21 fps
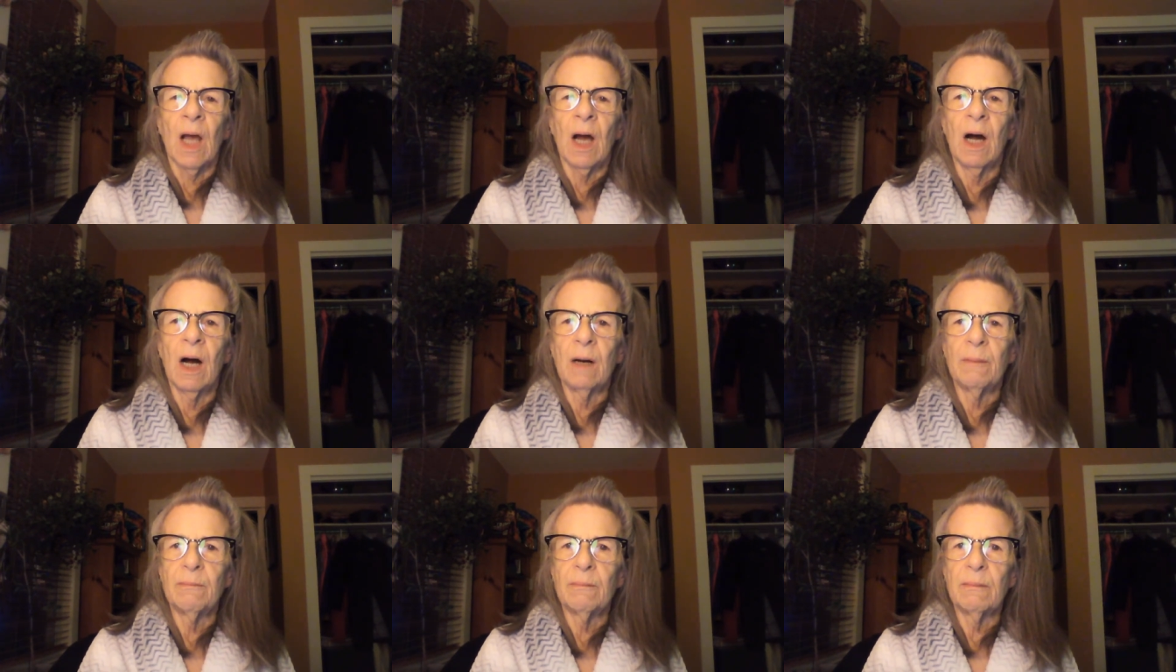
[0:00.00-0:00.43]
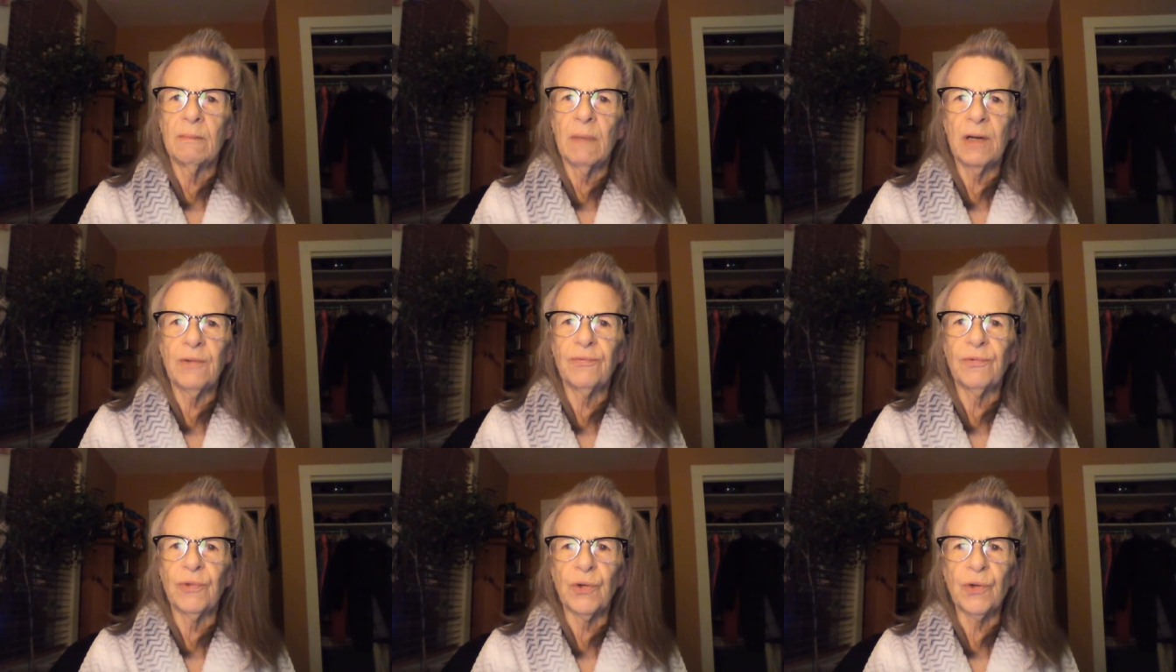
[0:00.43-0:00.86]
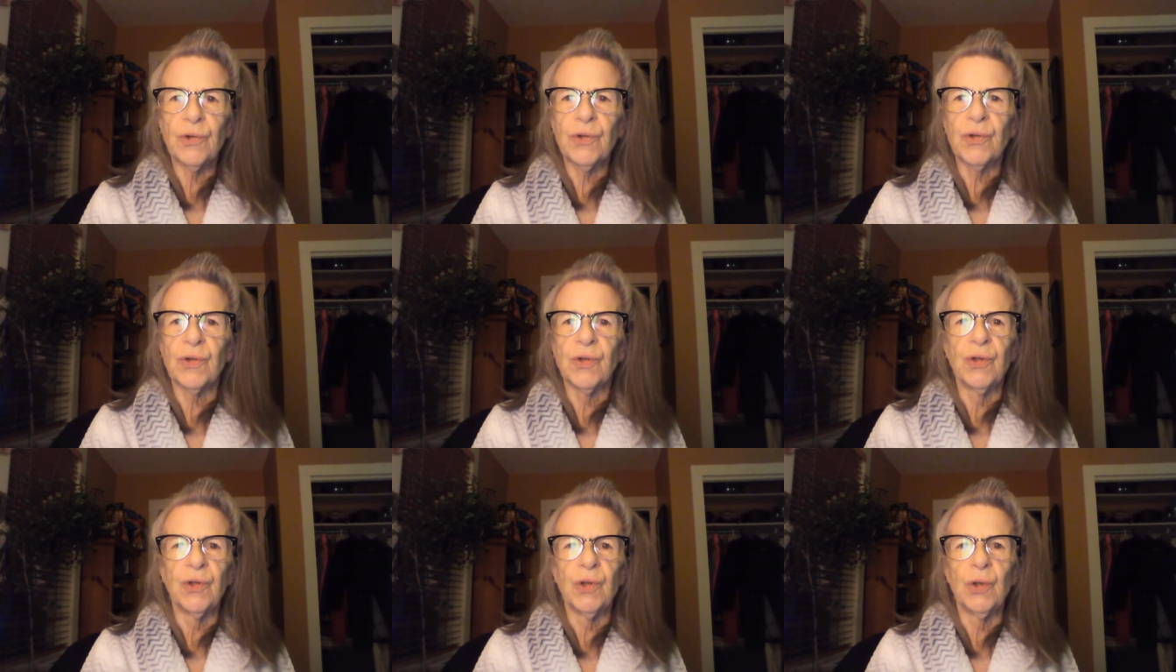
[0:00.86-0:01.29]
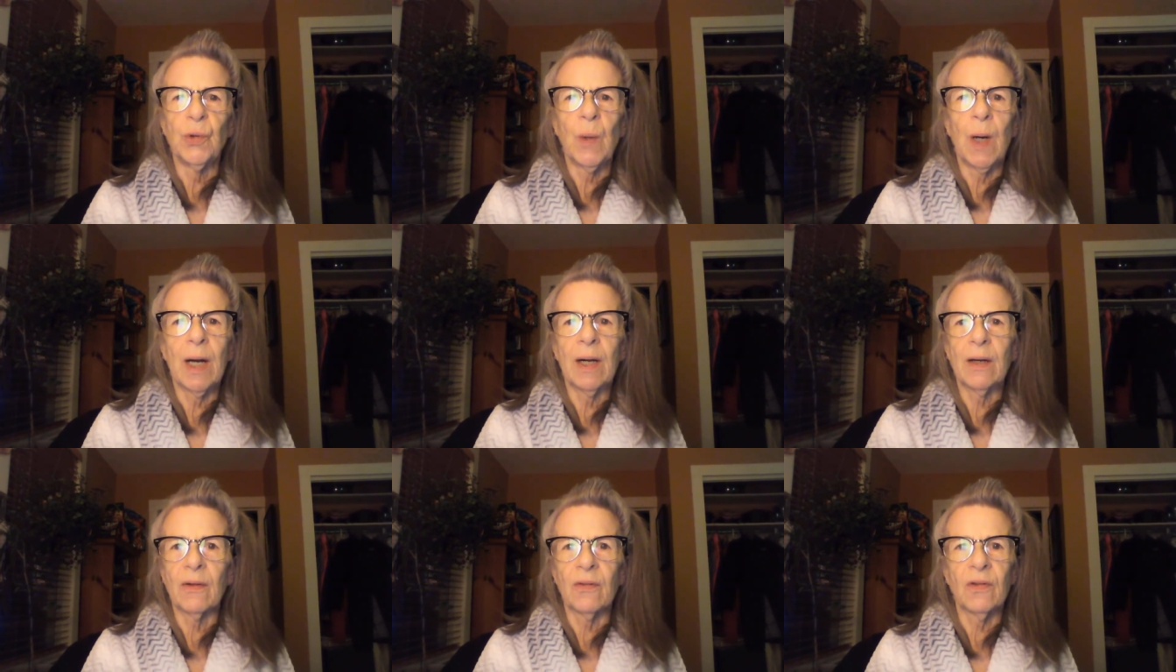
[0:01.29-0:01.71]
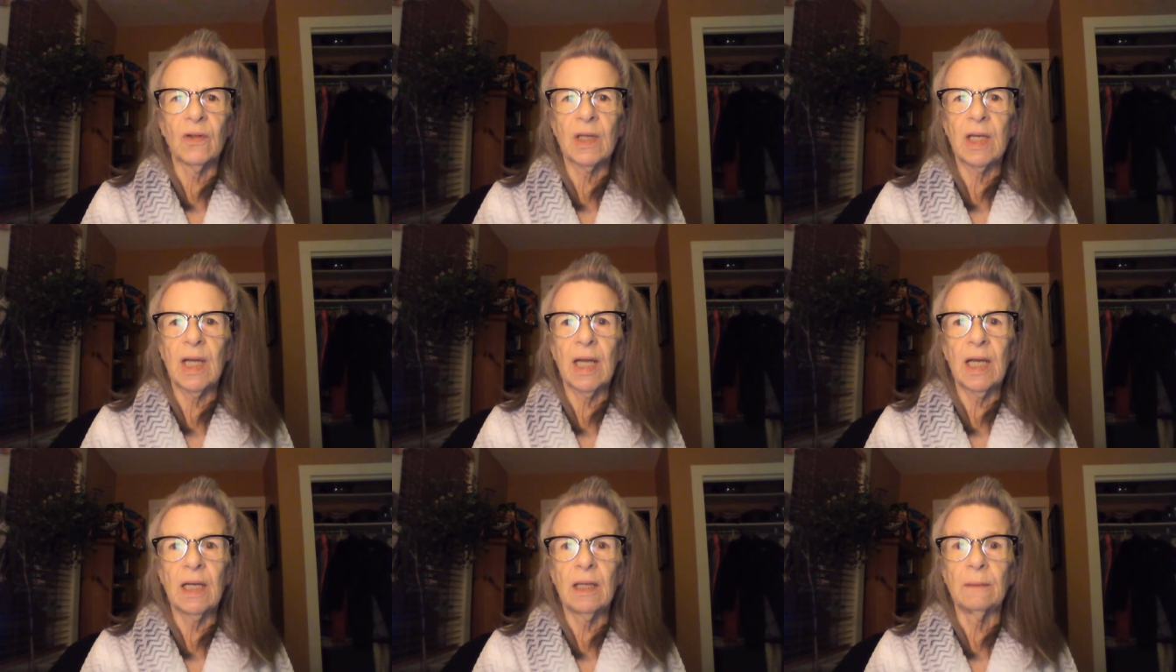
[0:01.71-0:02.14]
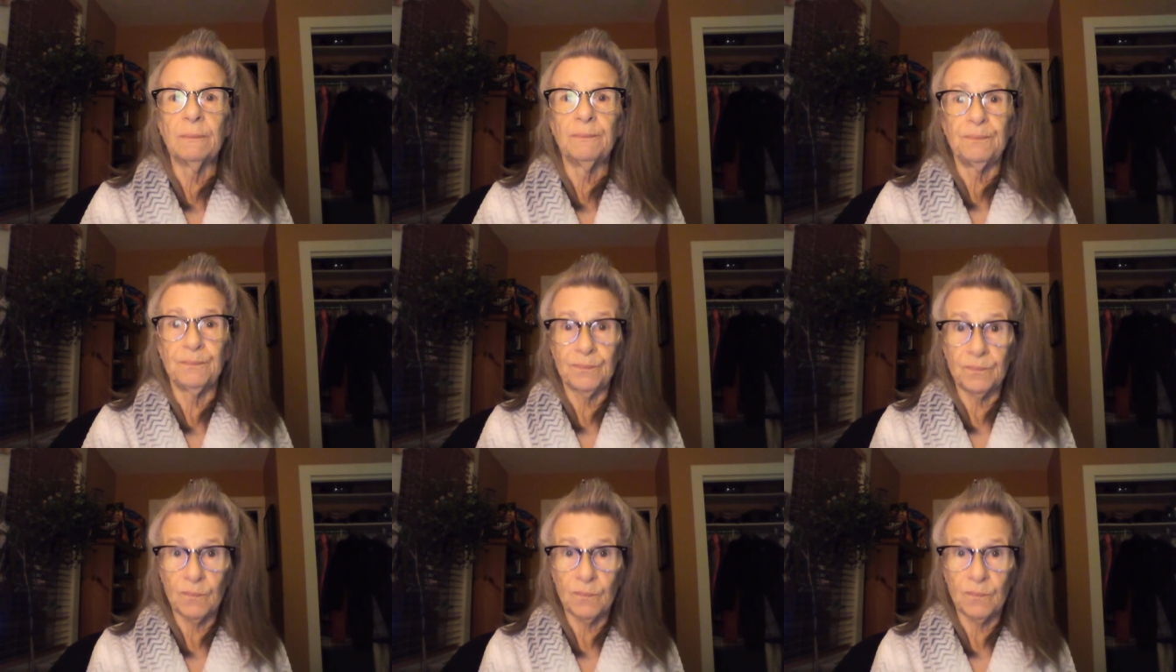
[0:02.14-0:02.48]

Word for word: Um, my first two out of the gate